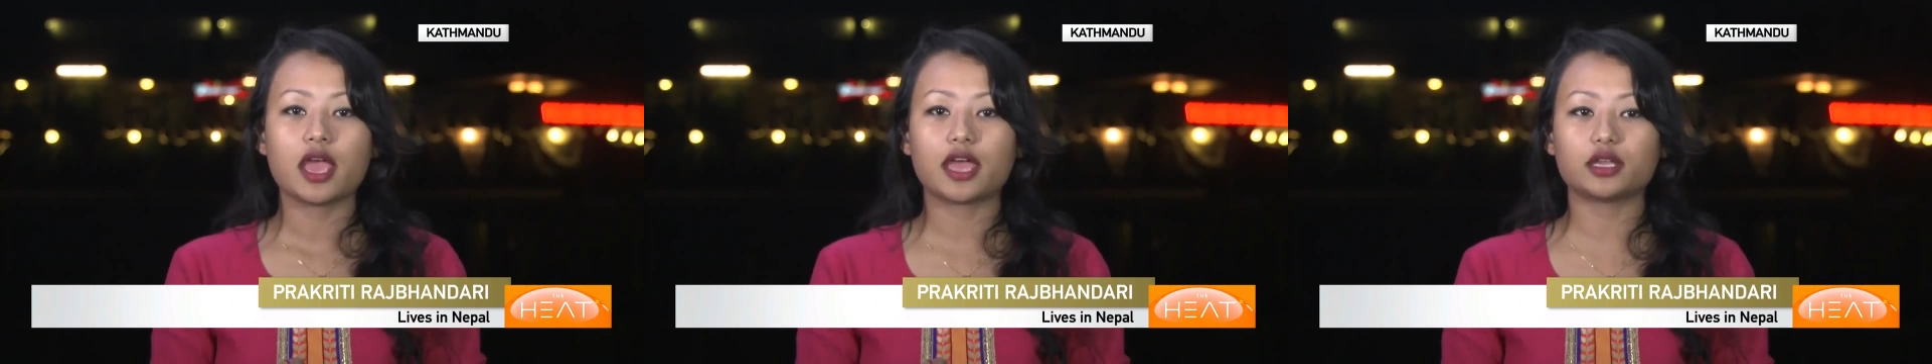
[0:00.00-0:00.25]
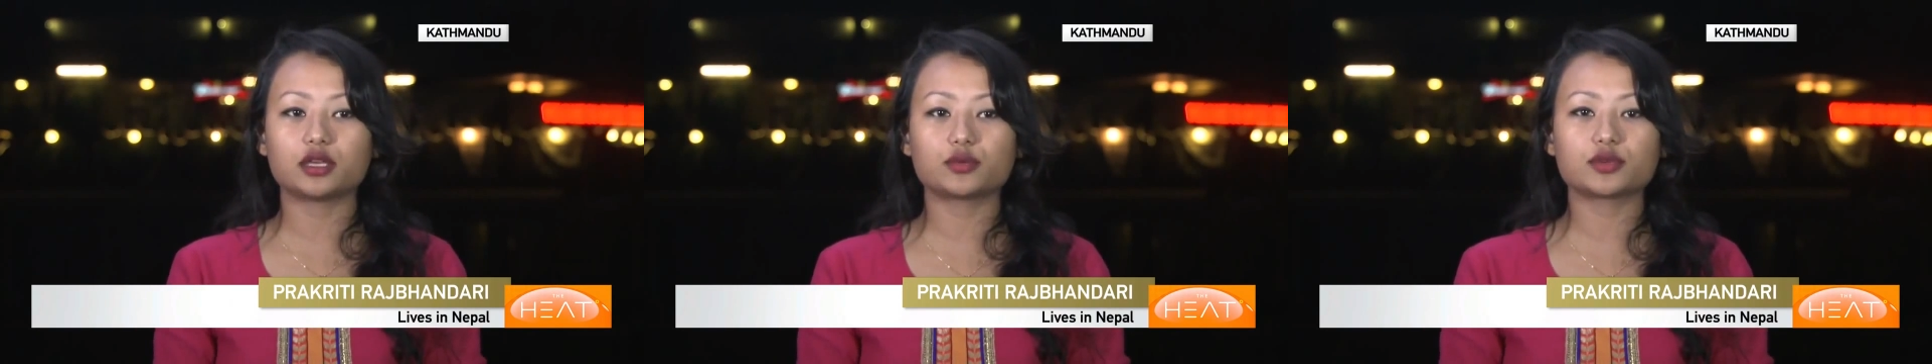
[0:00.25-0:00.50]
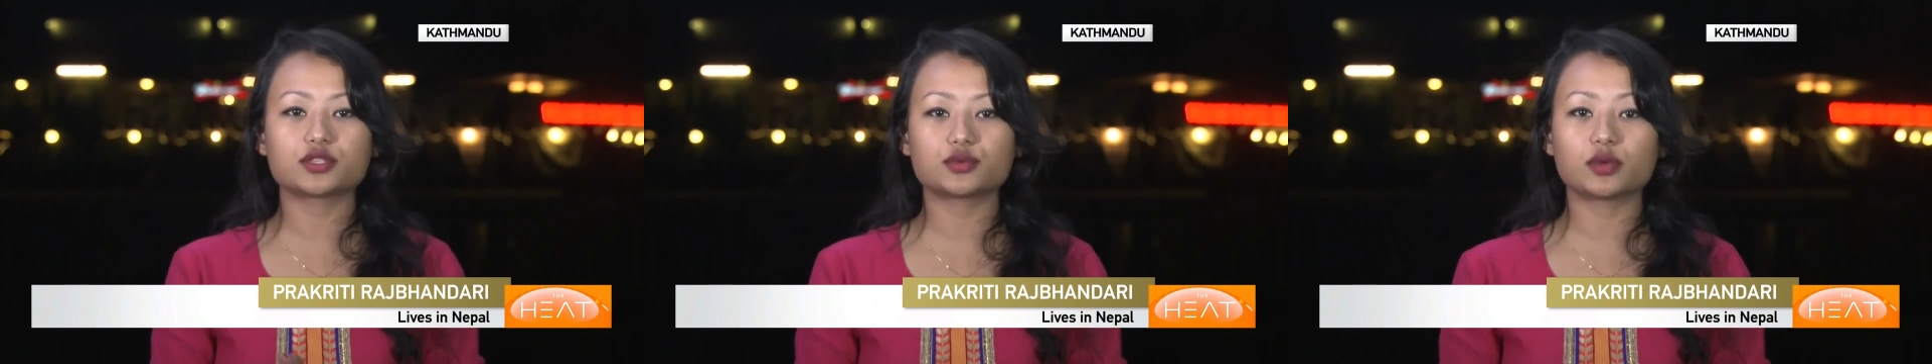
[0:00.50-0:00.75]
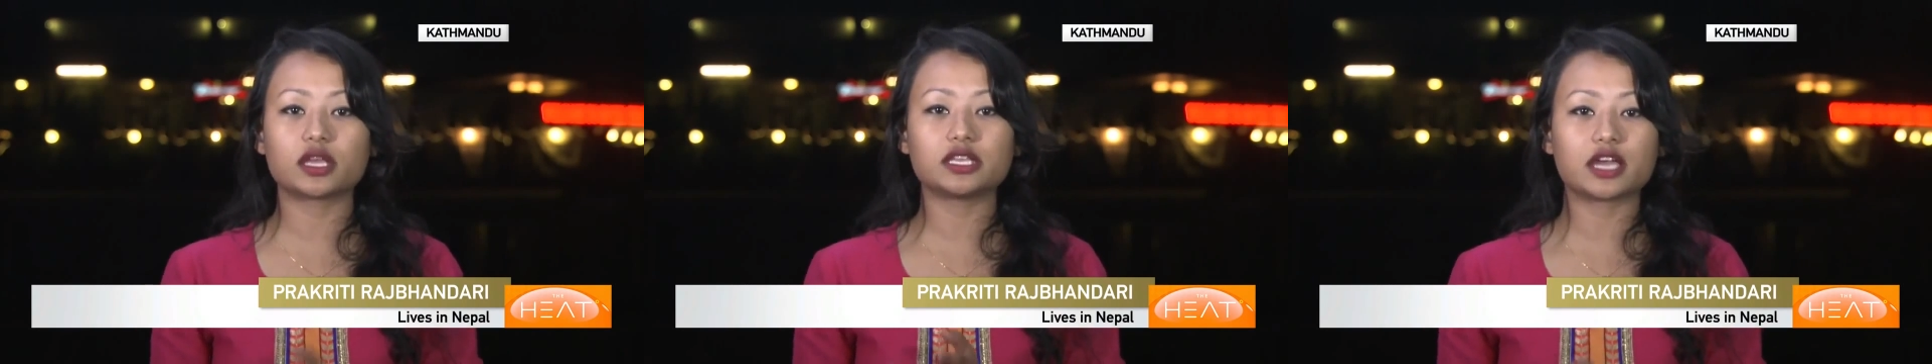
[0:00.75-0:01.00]
and it was
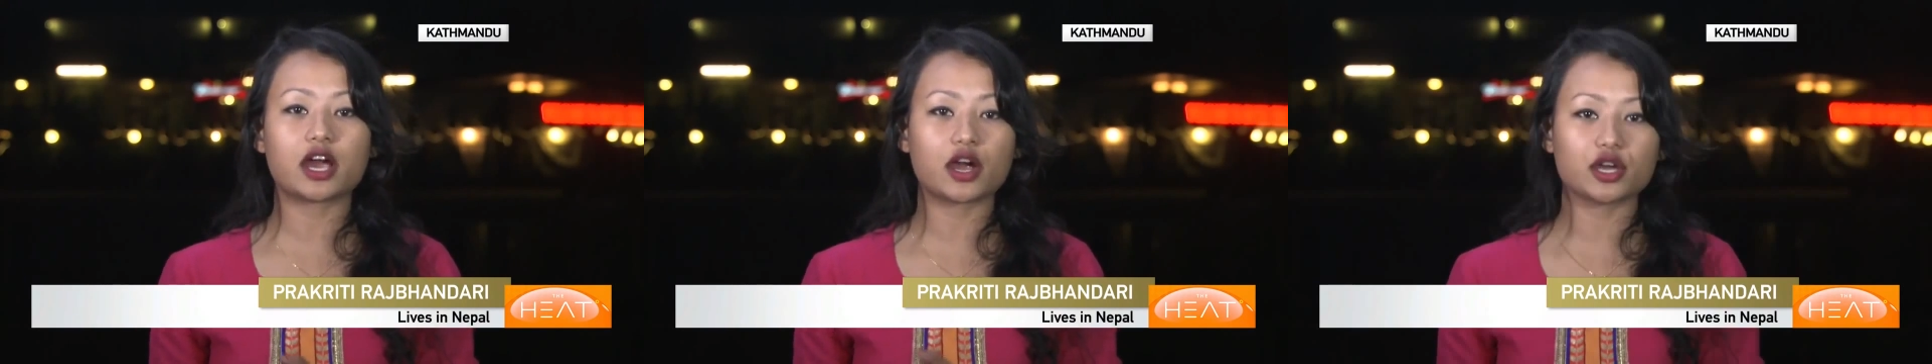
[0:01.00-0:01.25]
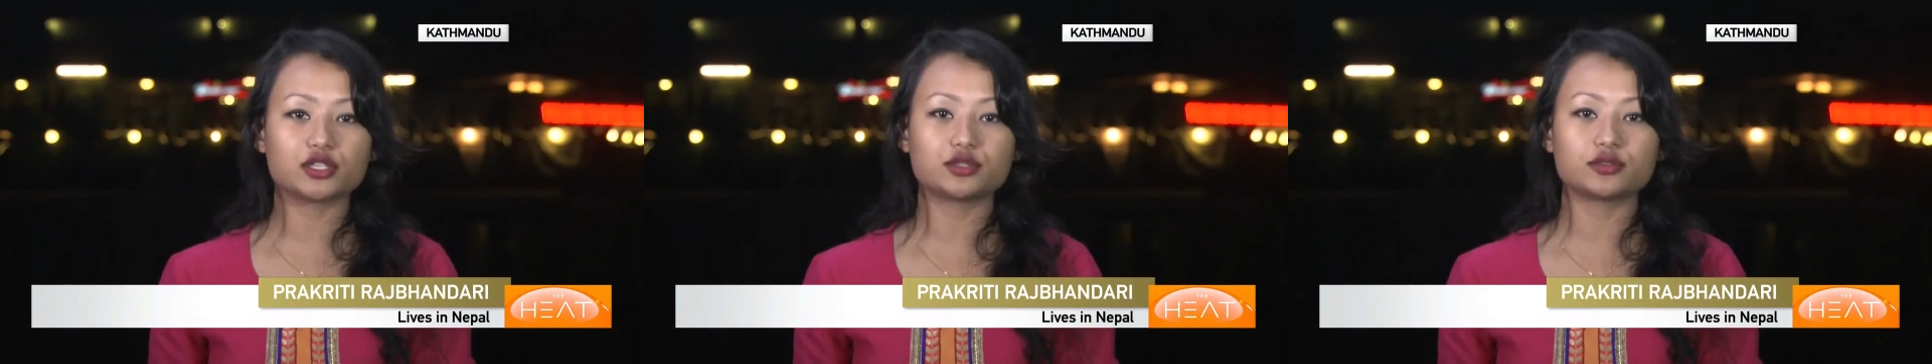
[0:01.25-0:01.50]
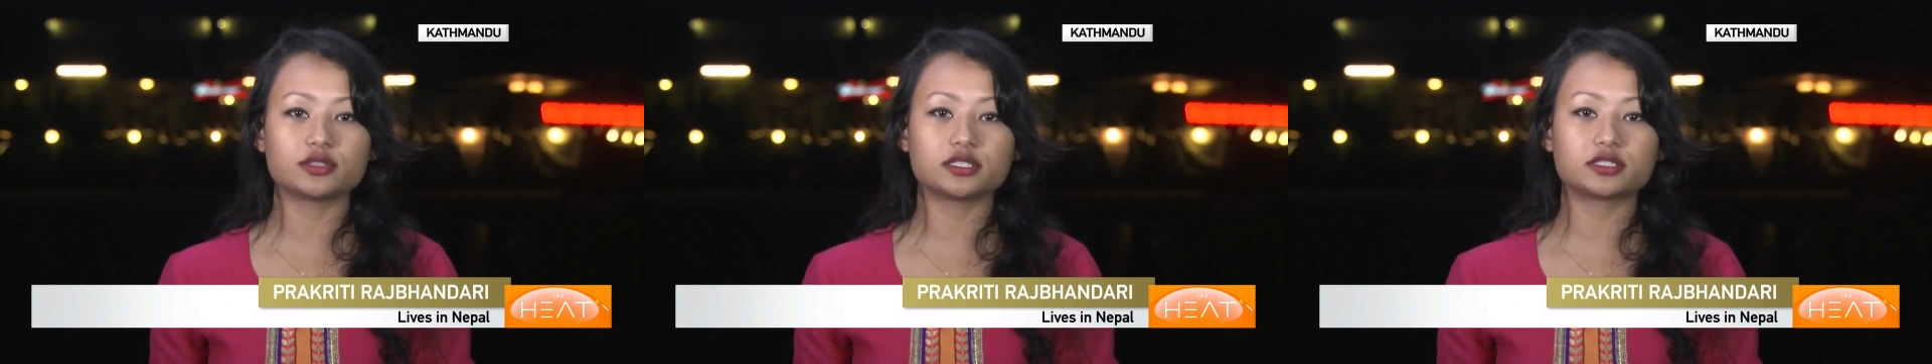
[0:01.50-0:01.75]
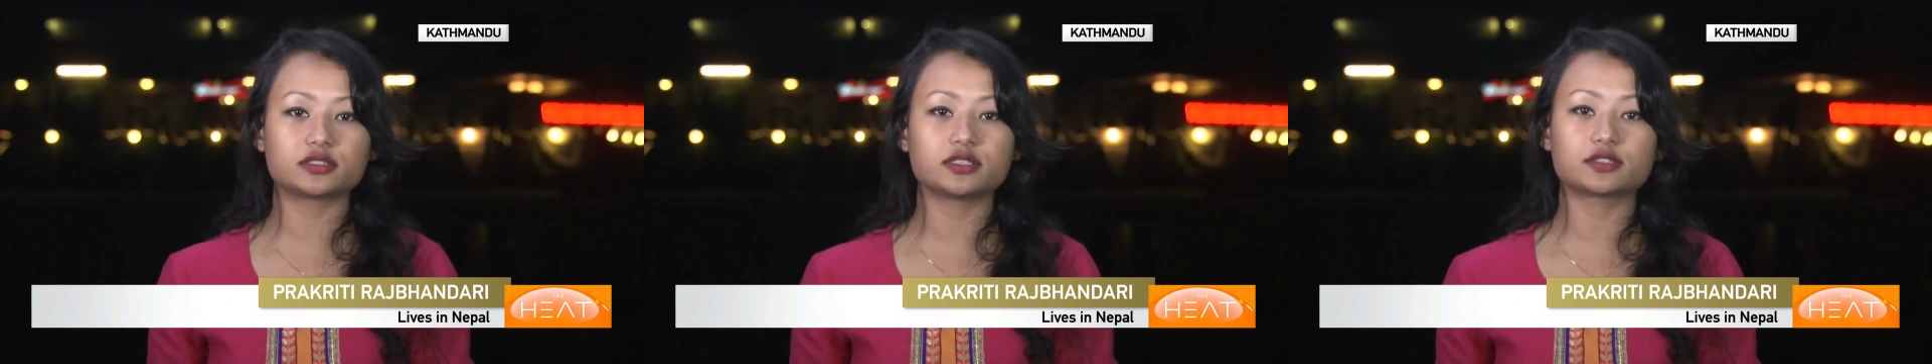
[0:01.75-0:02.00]
really hard to
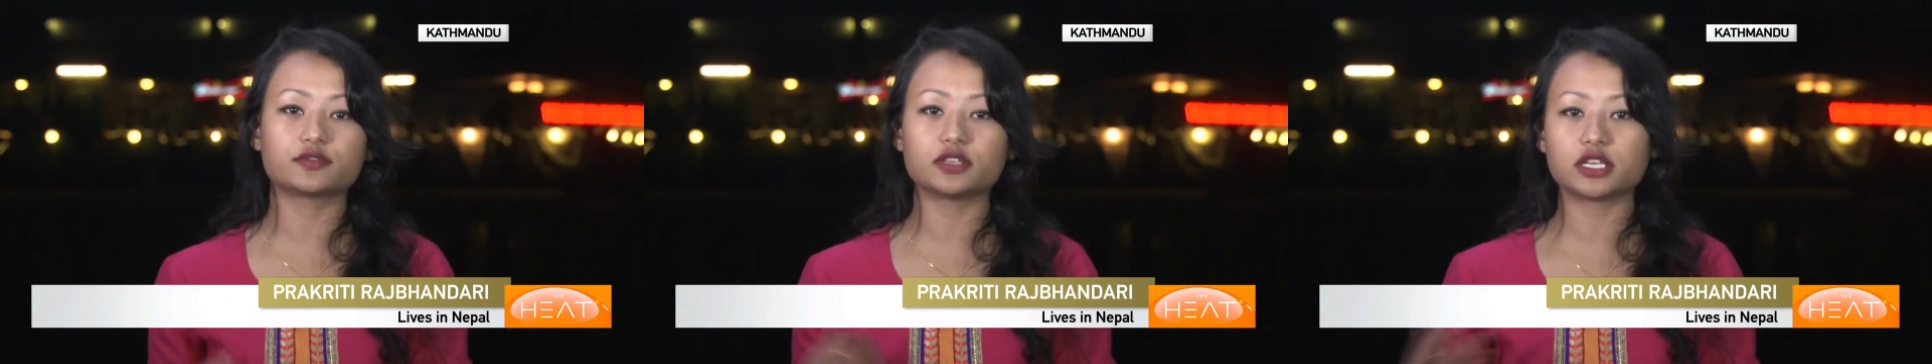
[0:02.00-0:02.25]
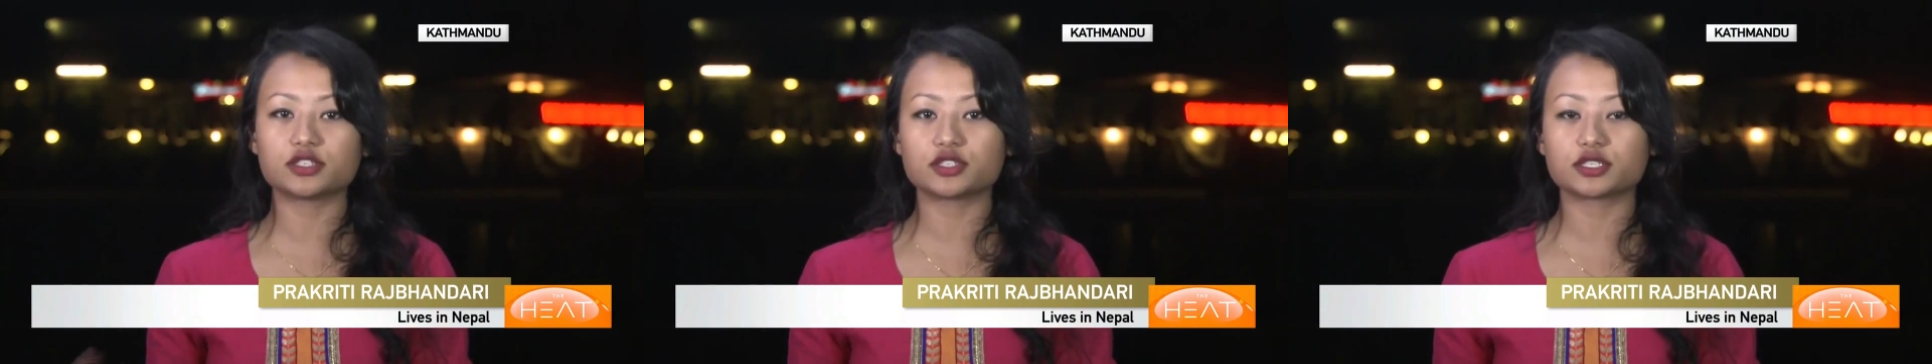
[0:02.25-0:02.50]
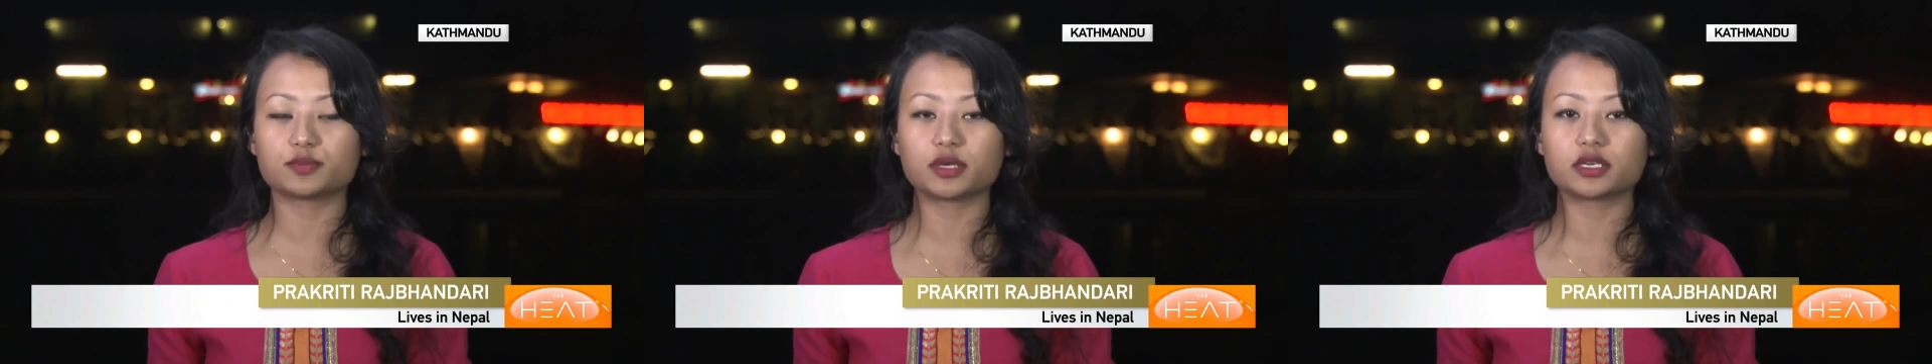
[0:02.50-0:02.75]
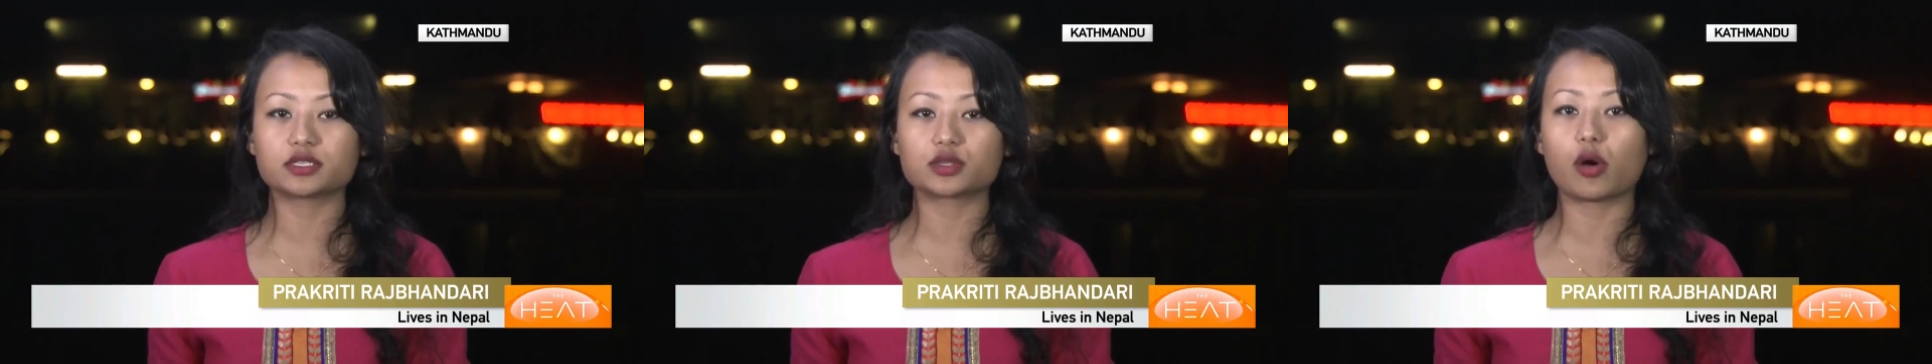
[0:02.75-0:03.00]
reach these villages
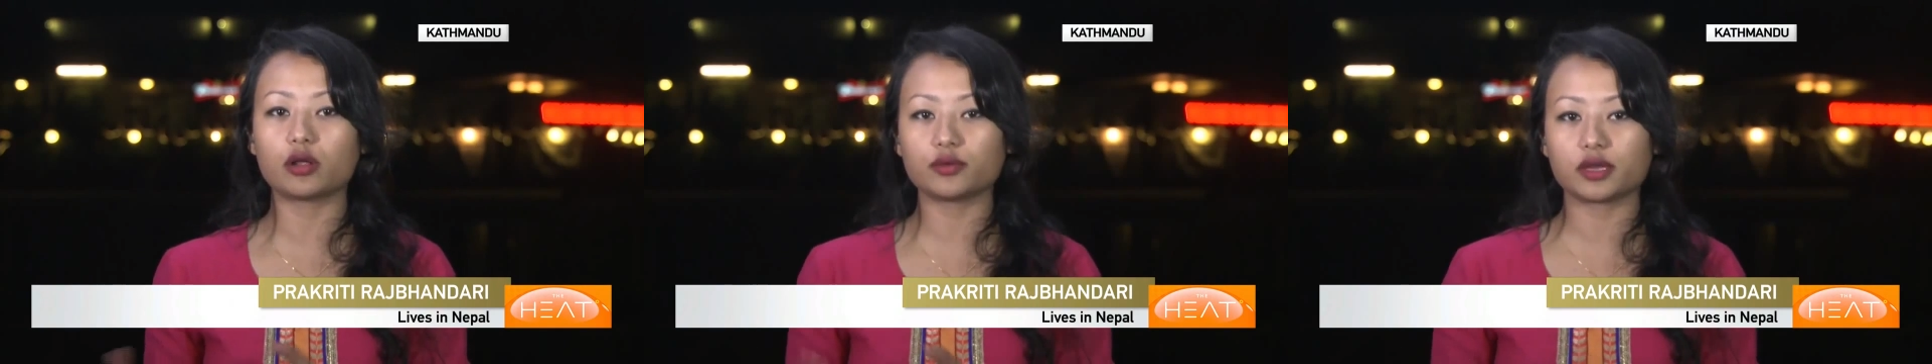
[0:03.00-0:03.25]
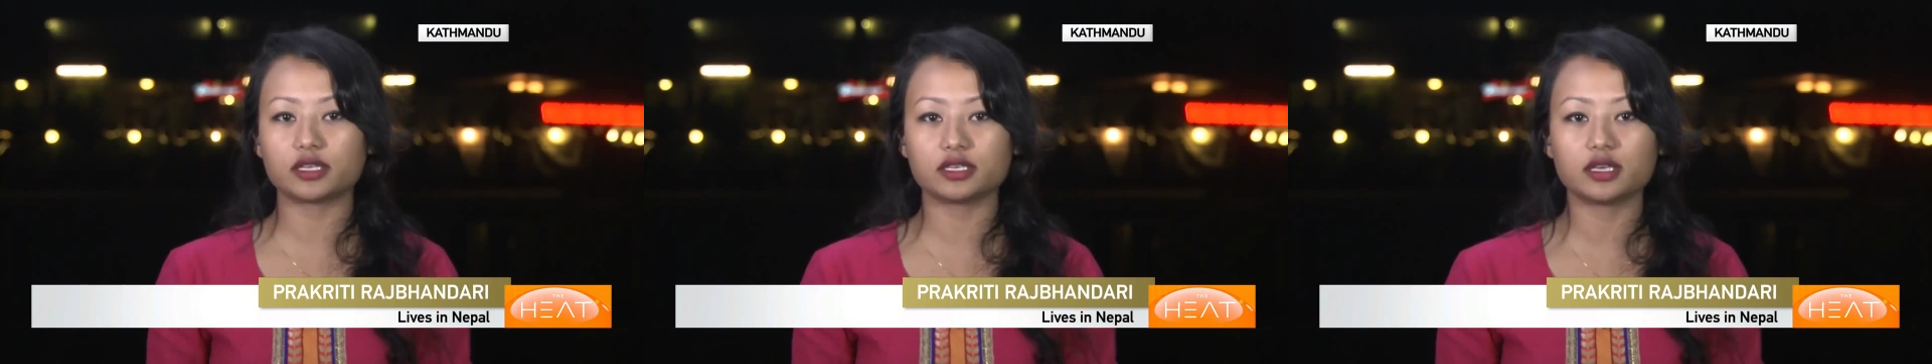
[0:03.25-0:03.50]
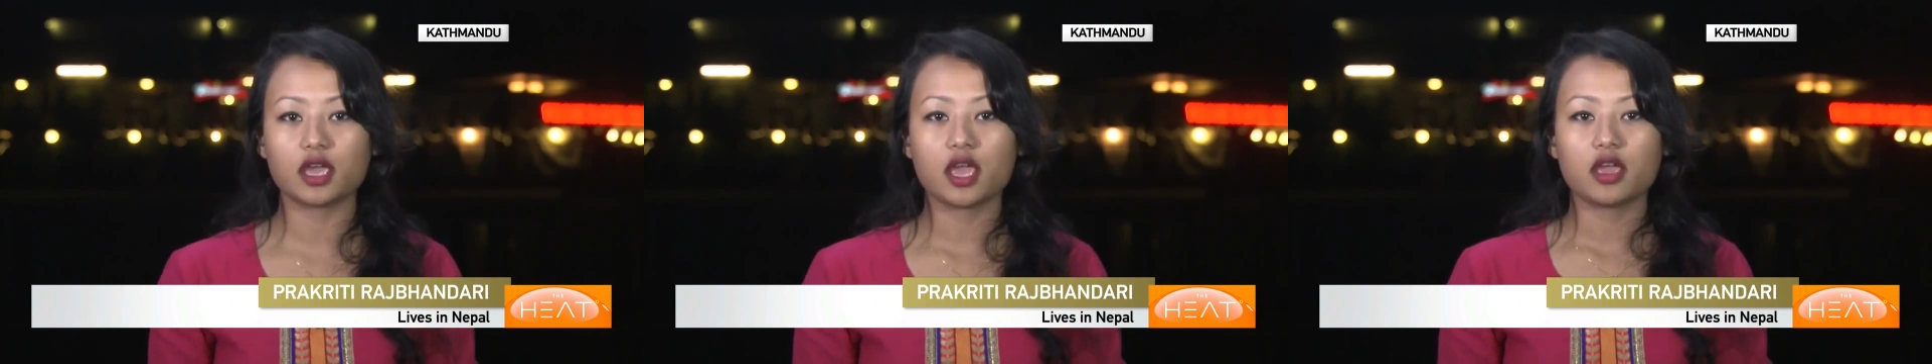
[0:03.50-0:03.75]
because already